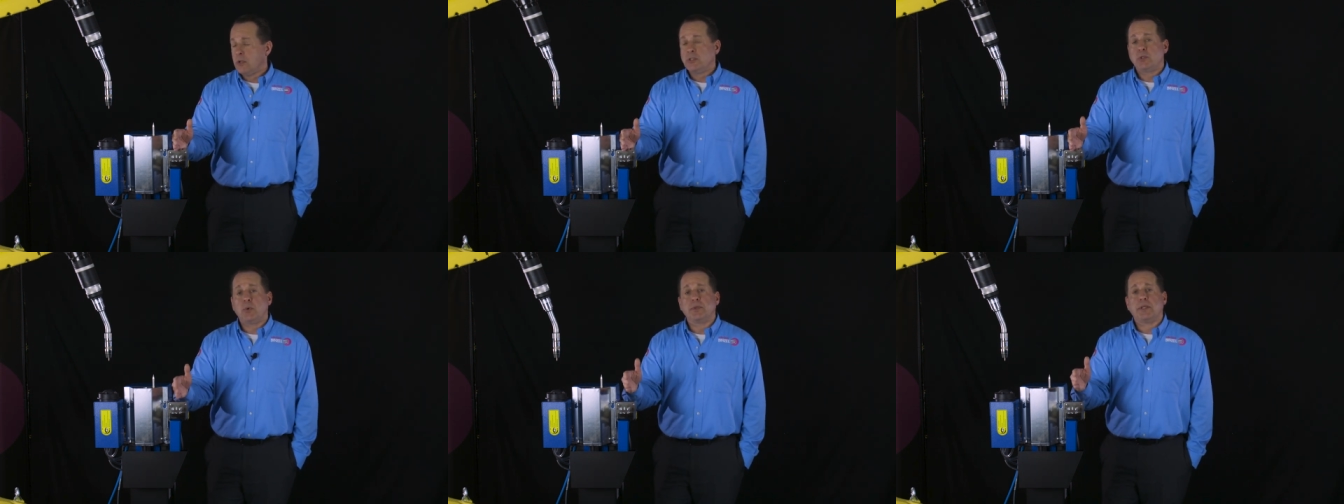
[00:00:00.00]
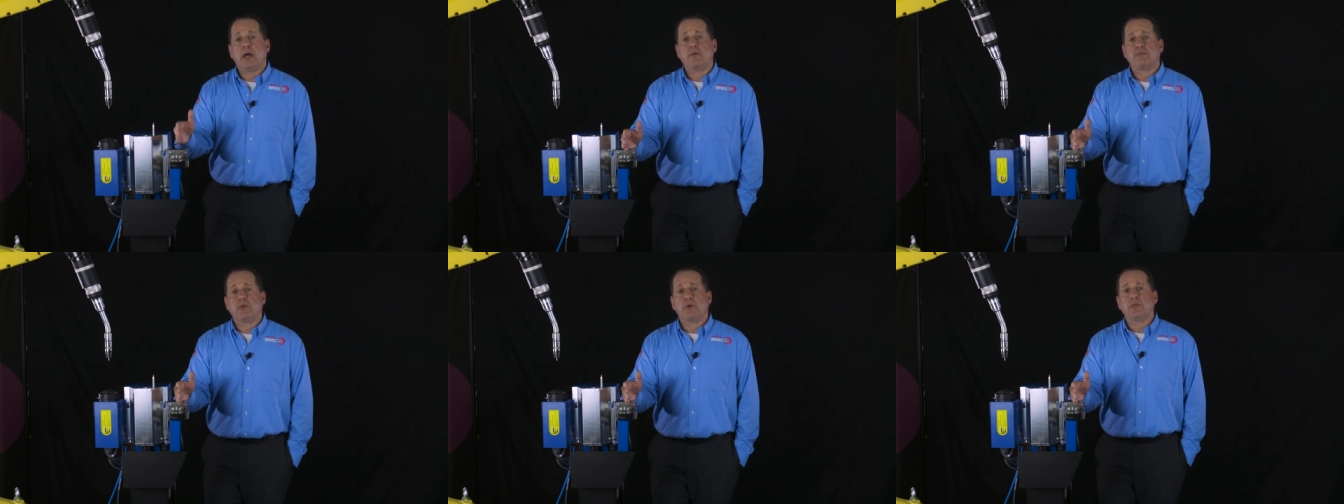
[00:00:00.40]
So
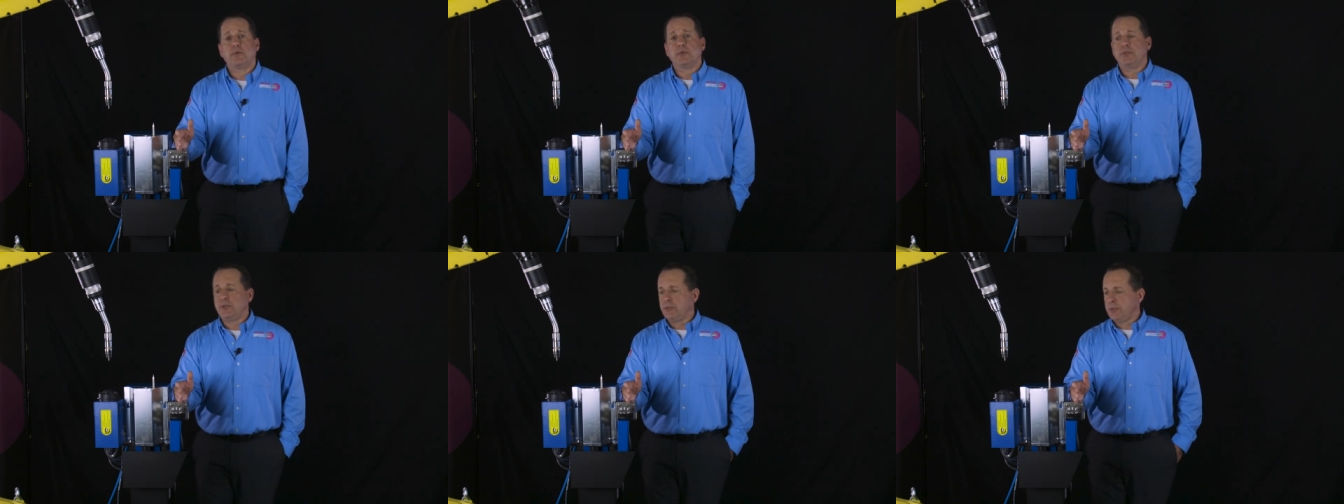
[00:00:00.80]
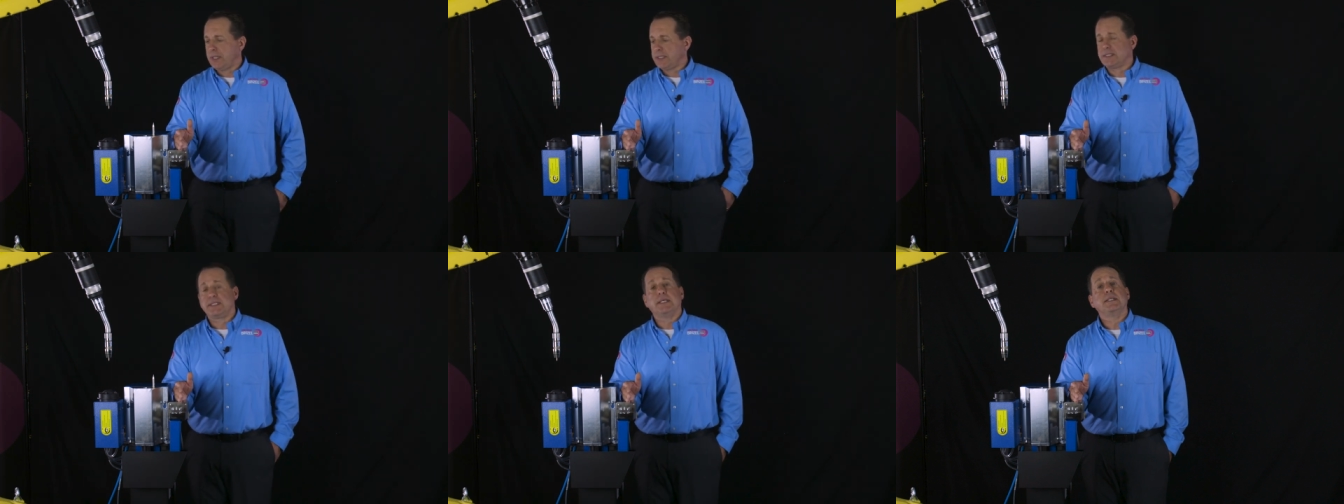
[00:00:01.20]
without further ado,
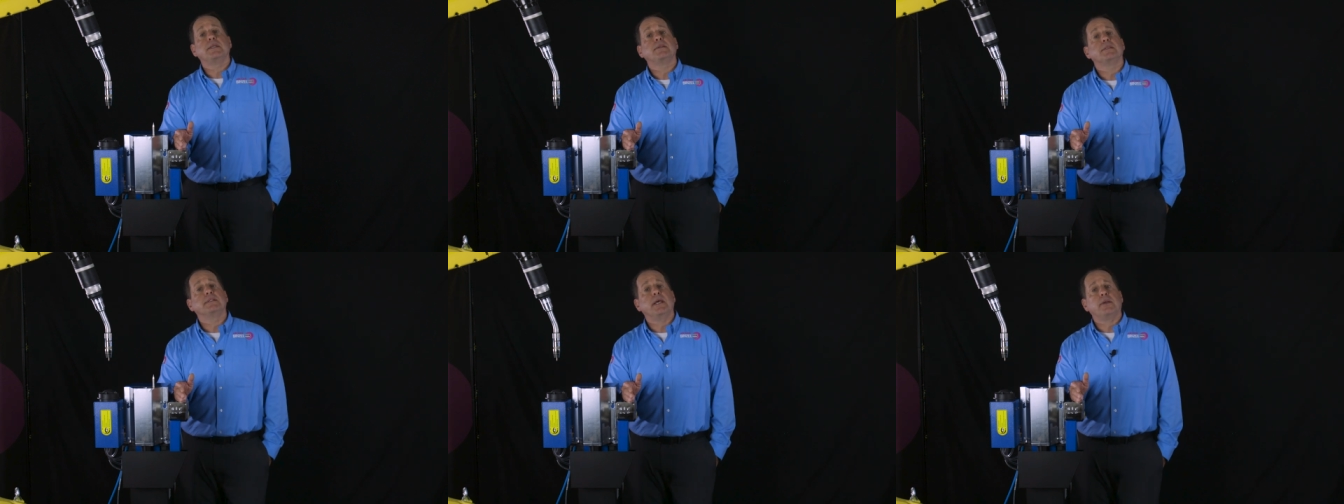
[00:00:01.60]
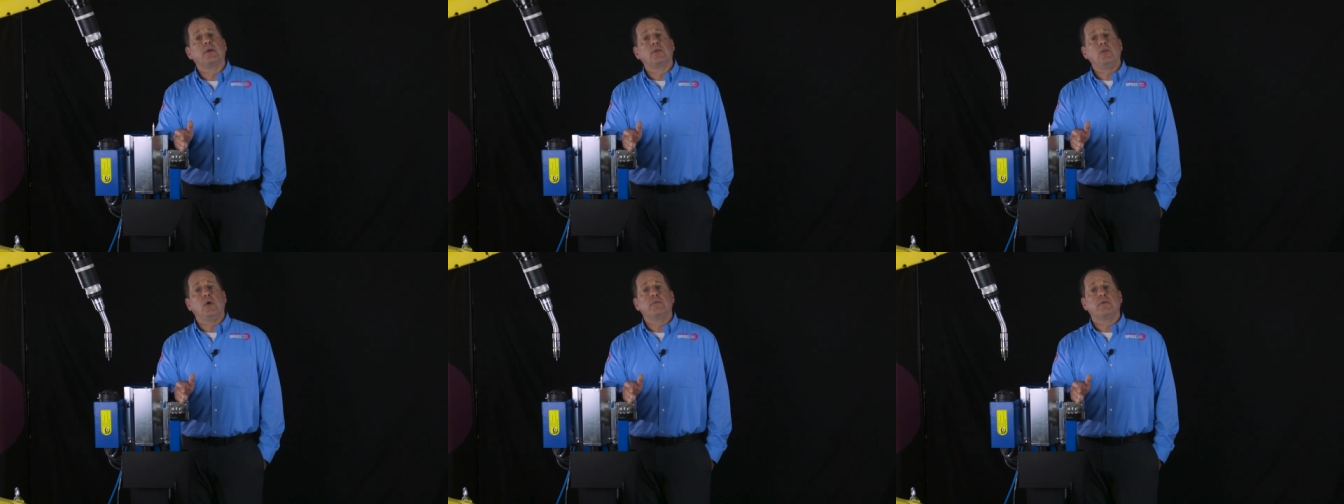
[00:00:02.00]
let us get into the
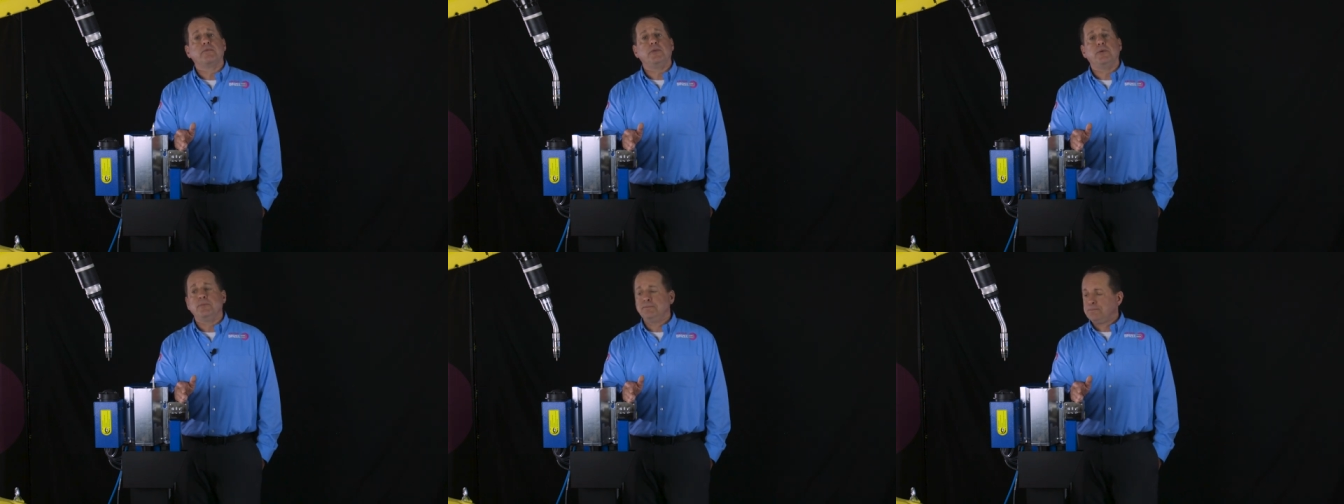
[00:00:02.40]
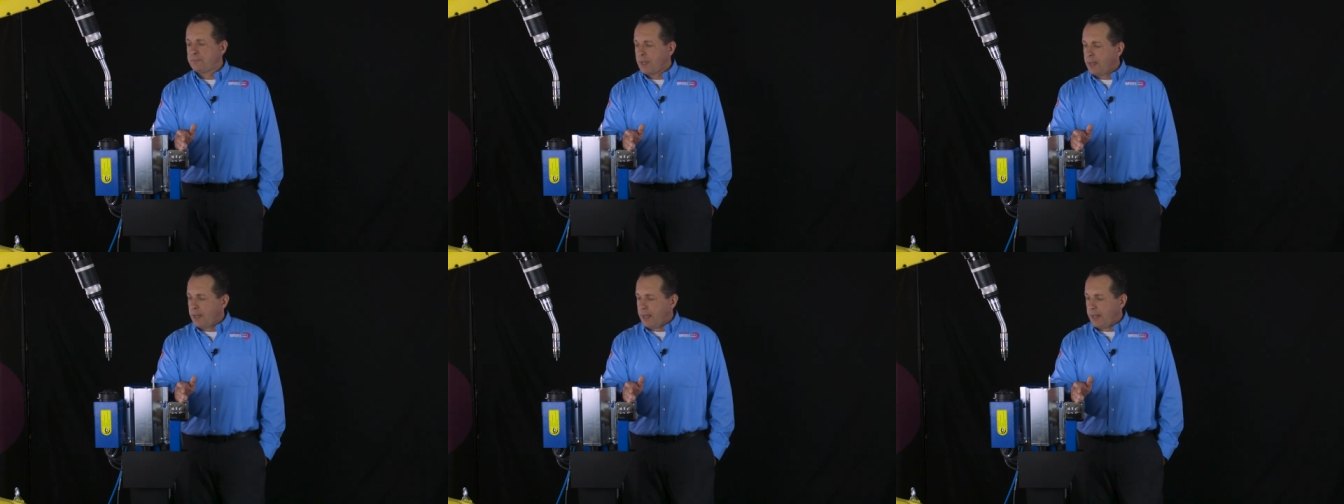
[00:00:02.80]
technical overview
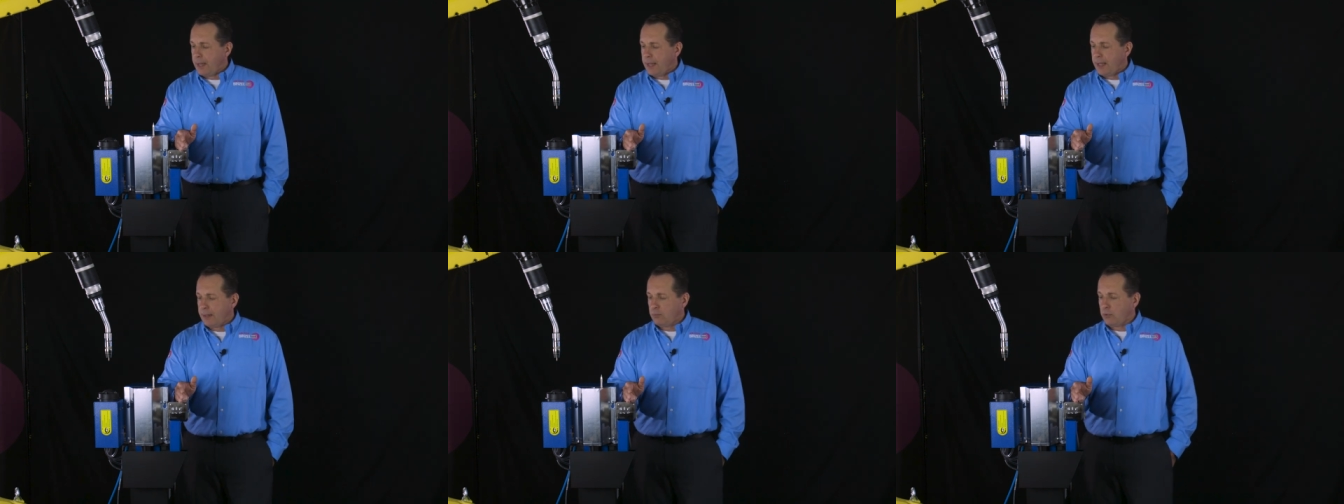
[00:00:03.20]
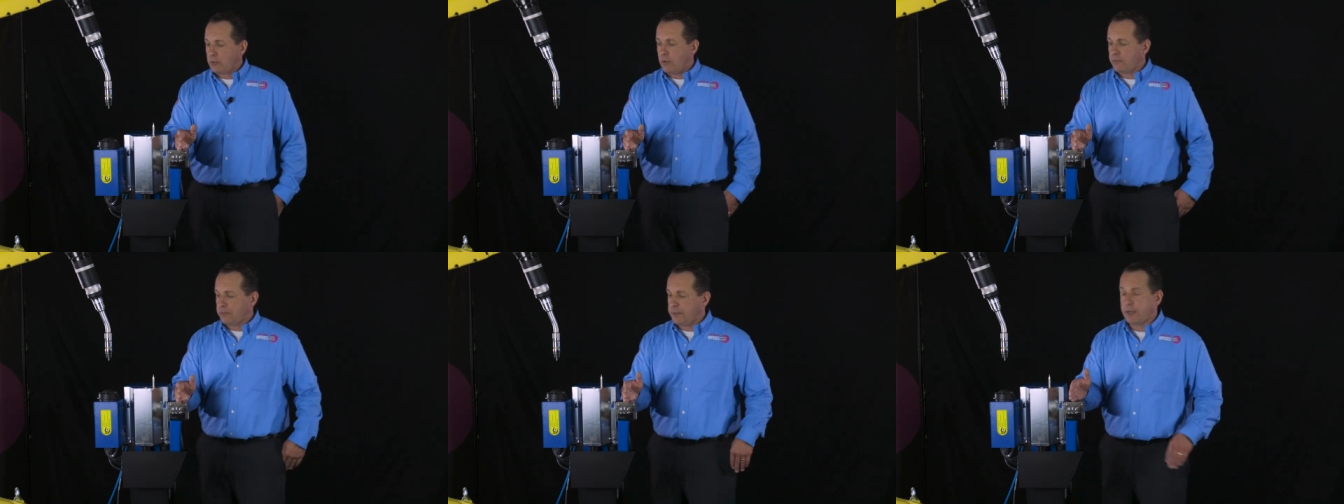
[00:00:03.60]
and we'll
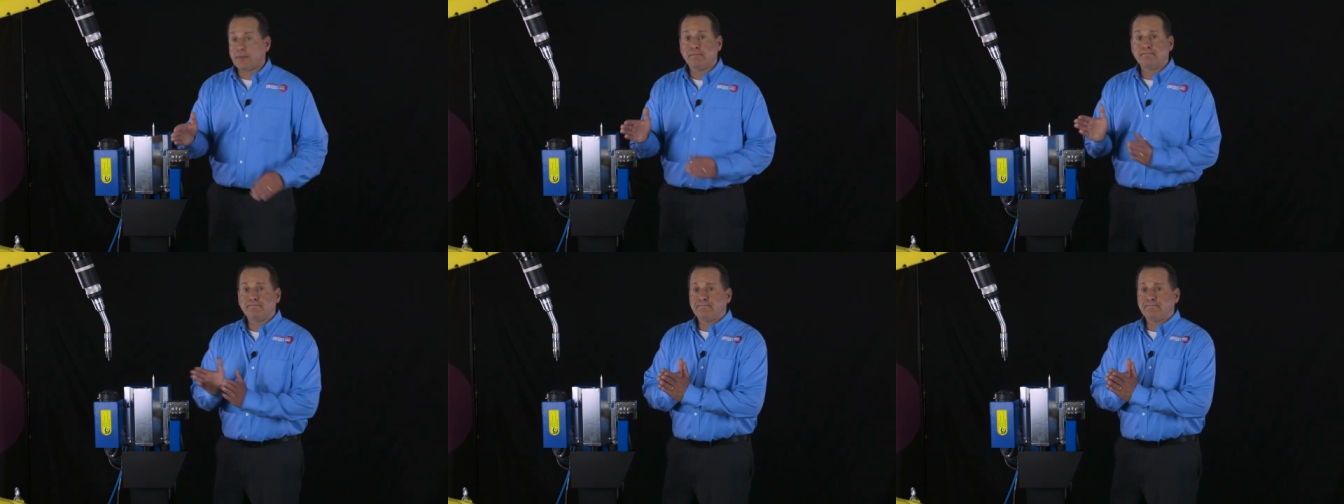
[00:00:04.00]
go from there.